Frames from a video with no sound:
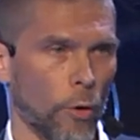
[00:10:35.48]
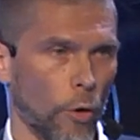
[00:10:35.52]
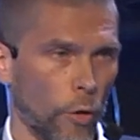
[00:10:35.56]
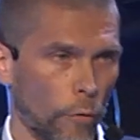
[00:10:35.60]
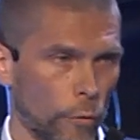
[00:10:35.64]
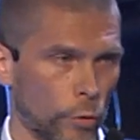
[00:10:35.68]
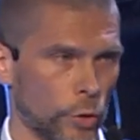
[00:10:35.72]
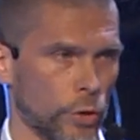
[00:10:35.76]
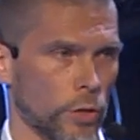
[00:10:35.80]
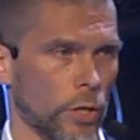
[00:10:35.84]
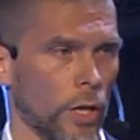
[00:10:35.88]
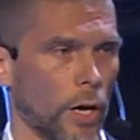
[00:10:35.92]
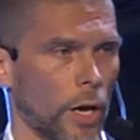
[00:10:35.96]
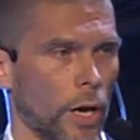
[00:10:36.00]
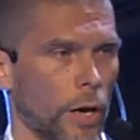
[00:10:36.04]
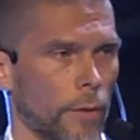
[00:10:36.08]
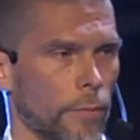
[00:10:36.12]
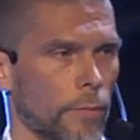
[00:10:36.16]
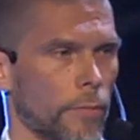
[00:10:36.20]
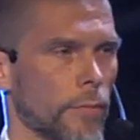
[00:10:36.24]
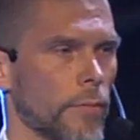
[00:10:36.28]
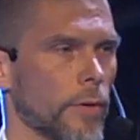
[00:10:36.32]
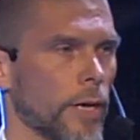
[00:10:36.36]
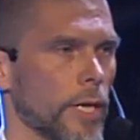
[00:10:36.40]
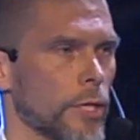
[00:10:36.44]
over
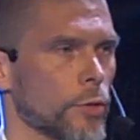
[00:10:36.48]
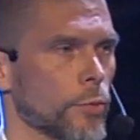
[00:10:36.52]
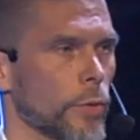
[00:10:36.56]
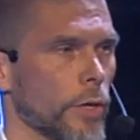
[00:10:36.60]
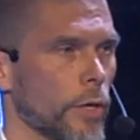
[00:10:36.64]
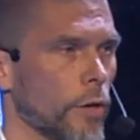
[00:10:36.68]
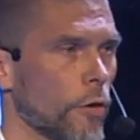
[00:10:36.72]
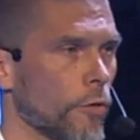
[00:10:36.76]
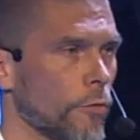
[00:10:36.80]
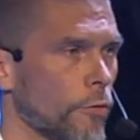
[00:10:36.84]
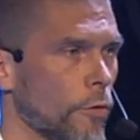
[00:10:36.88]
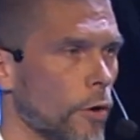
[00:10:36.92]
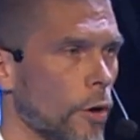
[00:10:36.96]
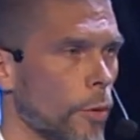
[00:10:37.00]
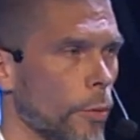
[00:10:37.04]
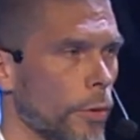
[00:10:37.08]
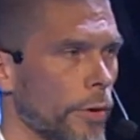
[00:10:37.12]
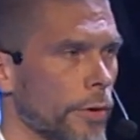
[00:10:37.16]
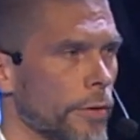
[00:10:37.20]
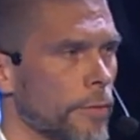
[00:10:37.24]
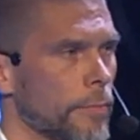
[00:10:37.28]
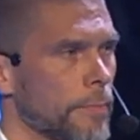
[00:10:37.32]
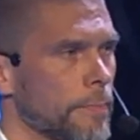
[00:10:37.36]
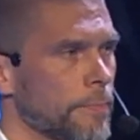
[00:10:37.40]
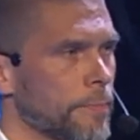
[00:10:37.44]
time as we go
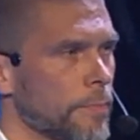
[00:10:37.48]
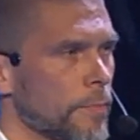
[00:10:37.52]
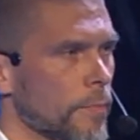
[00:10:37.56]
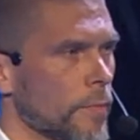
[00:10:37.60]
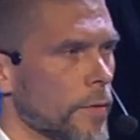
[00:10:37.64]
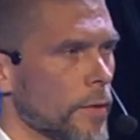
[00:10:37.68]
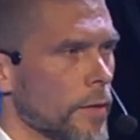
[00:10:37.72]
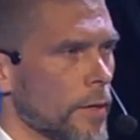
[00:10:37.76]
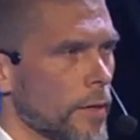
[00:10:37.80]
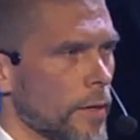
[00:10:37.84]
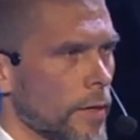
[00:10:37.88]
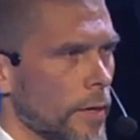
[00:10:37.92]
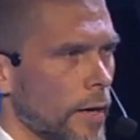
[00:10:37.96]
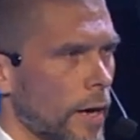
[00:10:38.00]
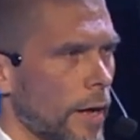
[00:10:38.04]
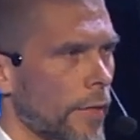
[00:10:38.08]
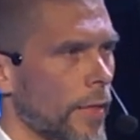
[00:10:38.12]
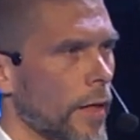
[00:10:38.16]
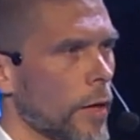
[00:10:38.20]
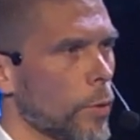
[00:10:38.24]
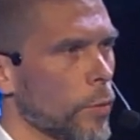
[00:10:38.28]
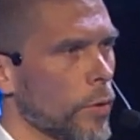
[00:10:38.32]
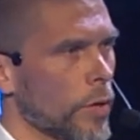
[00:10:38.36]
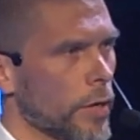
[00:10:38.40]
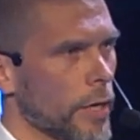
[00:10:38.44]
forward. And
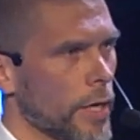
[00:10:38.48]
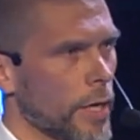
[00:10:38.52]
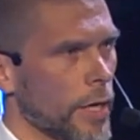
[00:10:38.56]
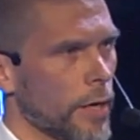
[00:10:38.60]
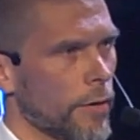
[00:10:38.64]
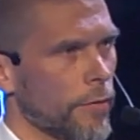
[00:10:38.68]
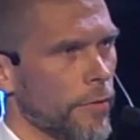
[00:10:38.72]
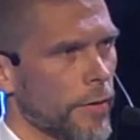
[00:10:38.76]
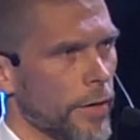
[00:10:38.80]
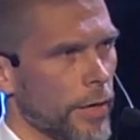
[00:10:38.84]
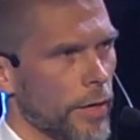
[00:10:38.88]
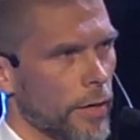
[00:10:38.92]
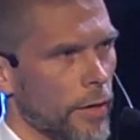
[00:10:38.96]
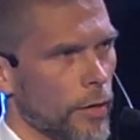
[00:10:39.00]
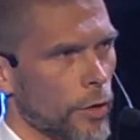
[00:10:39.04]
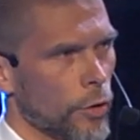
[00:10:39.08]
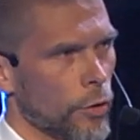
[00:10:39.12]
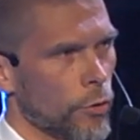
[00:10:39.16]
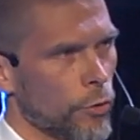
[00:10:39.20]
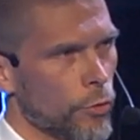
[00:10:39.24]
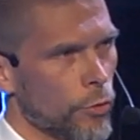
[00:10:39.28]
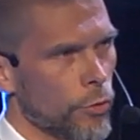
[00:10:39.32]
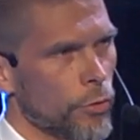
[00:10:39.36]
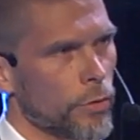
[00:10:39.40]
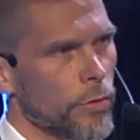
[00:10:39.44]
that will give
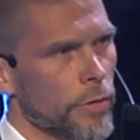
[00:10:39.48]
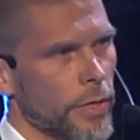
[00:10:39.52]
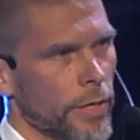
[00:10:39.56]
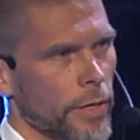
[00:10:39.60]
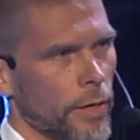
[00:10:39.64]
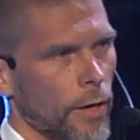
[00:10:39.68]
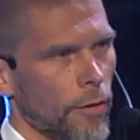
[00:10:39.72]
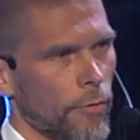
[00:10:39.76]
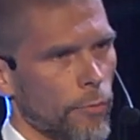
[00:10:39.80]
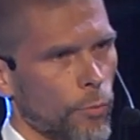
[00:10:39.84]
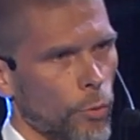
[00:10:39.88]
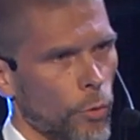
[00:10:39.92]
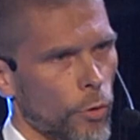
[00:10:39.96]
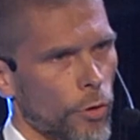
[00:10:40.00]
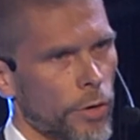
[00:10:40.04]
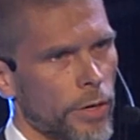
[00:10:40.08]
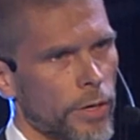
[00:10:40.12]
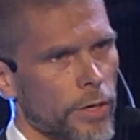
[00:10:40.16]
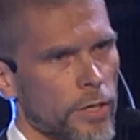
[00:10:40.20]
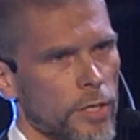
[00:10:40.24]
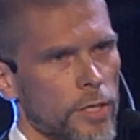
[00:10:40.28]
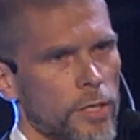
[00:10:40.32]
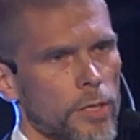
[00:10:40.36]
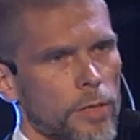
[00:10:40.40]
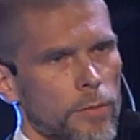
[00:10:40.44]
good enough
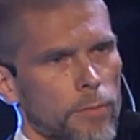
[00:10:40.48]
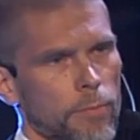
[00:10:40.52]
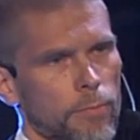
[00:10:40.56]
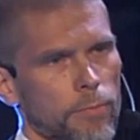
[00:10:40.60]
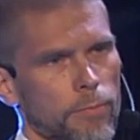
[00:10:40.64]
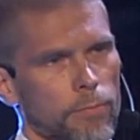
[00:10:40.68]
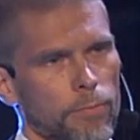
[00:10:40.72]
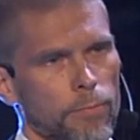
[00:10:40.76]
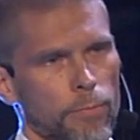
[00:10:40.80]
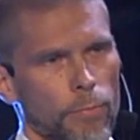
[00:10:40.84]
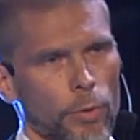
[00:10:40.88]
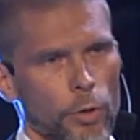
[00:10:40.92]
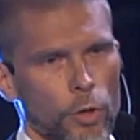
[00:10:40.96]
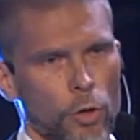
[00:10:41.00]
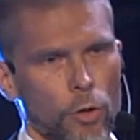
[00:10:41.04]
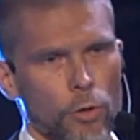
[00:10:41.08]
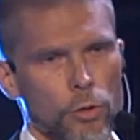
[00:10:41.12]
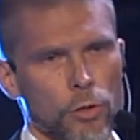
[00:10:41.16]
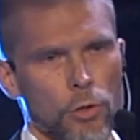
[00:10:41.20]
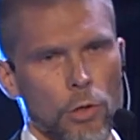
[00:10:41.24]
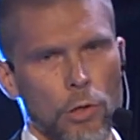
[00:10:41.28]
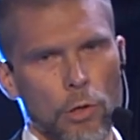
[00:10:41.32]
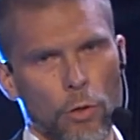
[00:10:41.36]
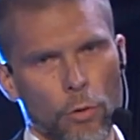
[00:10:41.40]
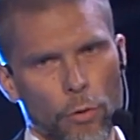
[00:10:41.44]
warnings, but
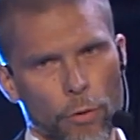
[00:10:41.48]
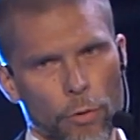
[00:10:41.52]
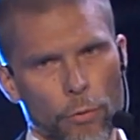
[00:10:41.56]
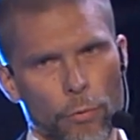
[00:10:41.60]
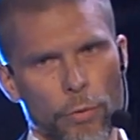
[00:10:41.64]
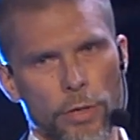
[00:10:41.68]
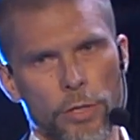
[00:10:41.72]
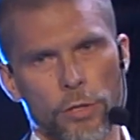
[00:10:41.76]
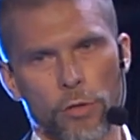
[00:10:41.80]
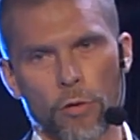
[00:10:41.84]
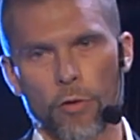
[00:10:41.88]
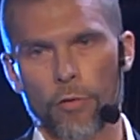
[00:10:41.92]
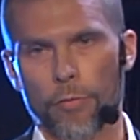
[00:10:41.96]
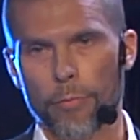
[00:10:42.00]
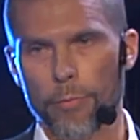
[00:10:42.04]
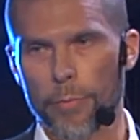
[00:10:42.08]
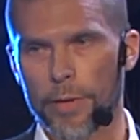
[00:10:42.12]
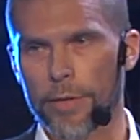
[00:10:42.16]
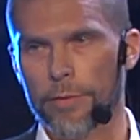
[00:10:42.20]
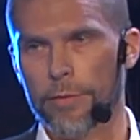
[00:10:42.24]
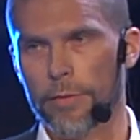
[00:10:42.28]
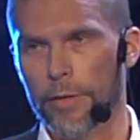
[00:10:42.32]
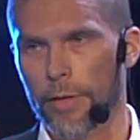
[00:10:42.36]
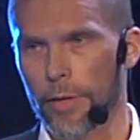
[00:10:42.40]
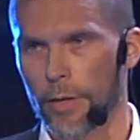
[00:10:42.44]
also lower the risk of
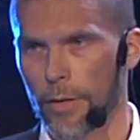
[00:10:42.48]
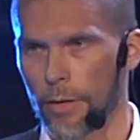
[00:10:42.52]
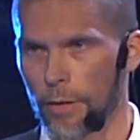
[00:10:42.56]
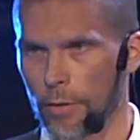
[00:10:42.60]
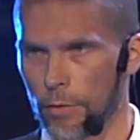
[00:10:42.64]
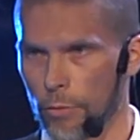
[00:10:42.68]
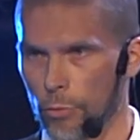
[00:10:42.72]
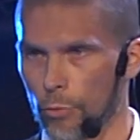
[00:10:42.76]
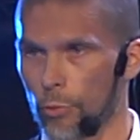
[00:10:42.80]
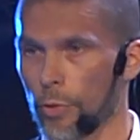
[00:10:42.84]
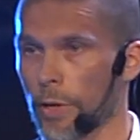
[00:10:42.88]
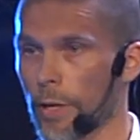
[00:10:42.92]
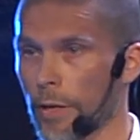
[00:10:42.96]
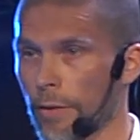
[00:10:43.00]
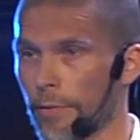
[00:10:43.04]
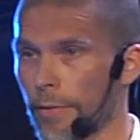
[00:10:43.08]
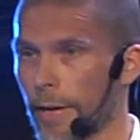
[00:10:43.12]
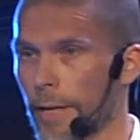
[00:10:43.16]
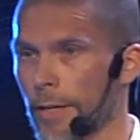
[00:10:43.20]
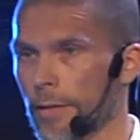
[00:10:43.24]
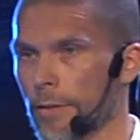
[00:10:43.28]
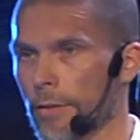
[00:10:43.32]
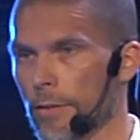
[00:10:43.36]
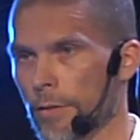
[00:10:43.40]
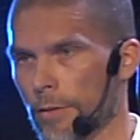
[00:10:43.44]
missing real
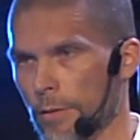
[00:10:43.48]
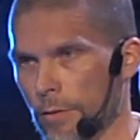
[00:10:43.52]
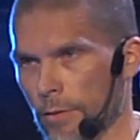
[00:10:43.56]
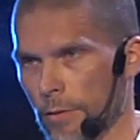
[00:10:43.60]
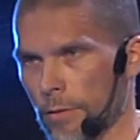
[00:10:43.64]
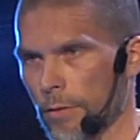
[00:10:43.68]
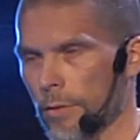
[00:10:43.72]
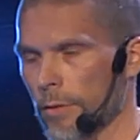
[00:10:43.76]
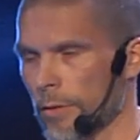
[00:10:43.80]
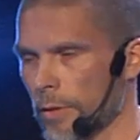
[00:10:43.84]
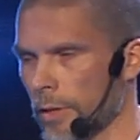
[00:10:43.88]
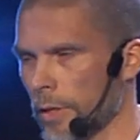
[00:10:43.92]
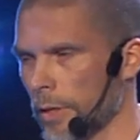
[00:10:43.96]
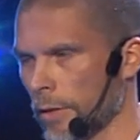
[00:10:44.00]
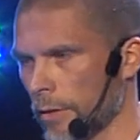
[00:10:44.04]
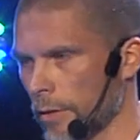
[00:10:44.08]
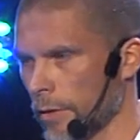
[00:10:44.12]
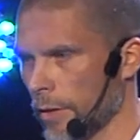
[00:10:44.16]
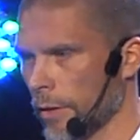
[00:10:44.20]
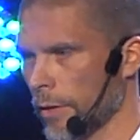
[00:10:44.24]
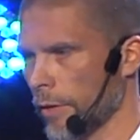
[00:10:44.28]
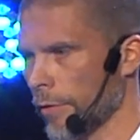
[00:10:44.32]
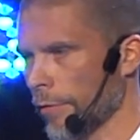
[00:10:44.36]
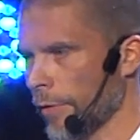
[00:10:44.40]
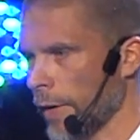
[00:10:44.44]
events
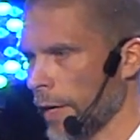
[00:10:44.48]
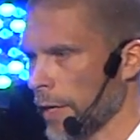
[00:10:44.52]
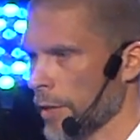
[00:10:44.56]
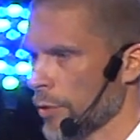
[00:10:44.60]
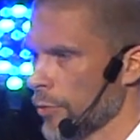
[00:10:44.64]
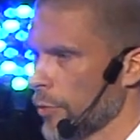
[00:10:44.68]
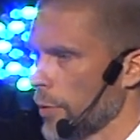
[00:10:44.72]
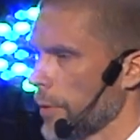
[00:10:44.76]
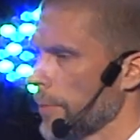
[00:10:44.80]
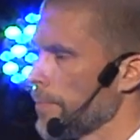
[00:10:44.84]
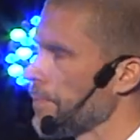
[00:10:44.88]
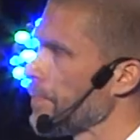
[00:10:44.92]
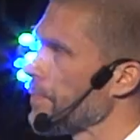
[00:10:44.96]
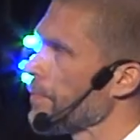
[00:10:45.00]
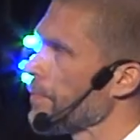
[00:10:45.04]
in the factory.